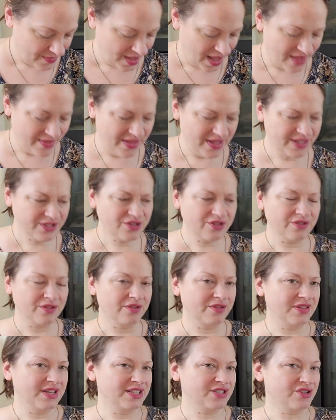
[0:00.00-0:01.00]
And these
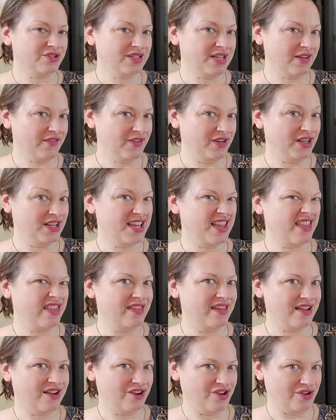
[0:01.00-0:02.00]
are definitely
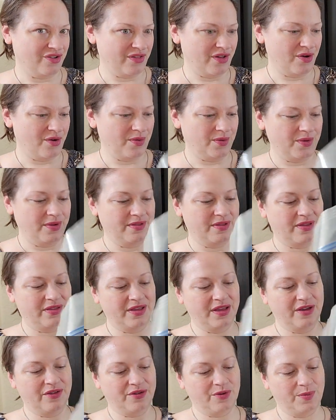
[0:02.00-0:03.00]
thicker though than
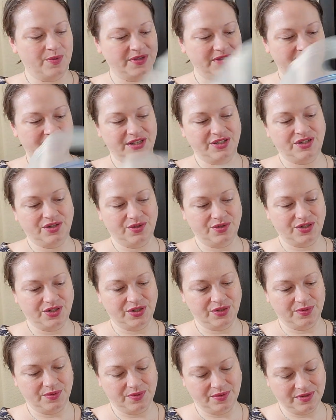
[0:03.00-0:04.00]
the other ones I showed
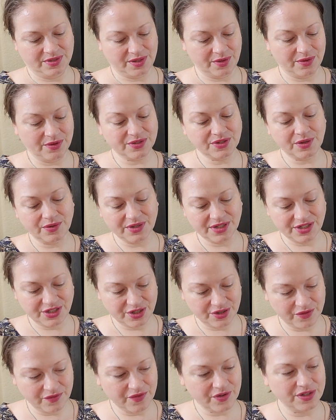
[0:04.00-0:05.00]
you. So there's only
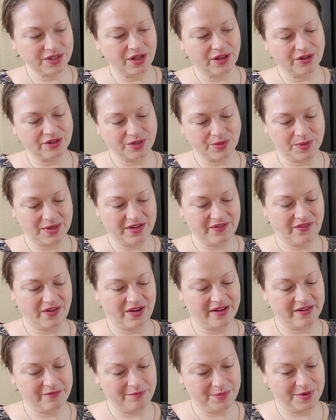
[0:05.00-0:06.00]
two for
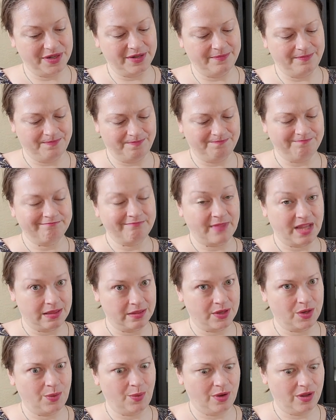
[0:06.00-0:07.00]
$1.25, but
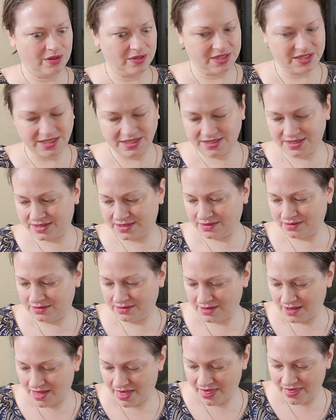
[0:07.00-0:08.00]
the quality's
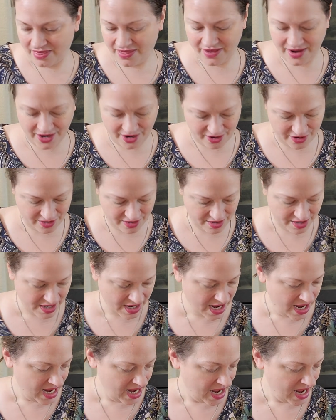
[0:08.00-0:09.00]
there.
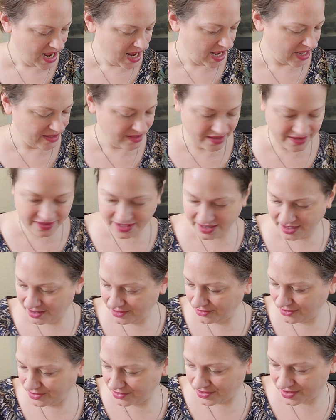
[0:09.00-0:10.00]
And then the
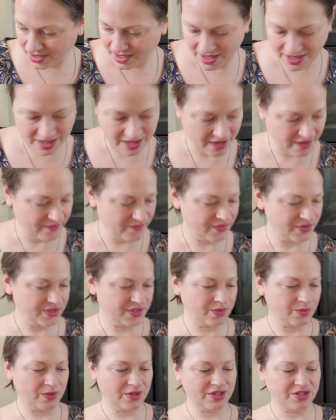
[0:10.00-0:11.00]
other thing I got for
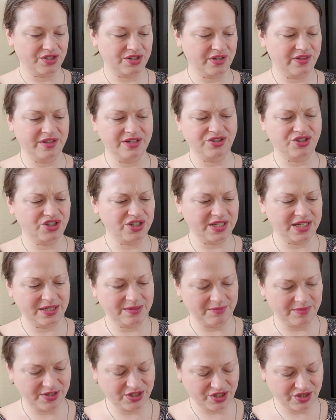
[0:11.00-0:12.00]
storage, and then she
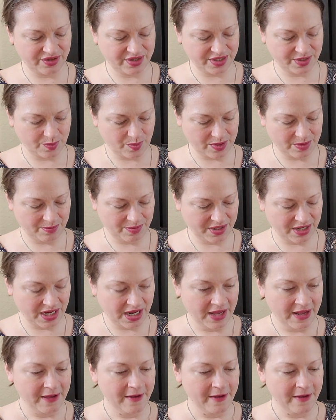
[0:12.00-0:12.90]
didn't mention this one, but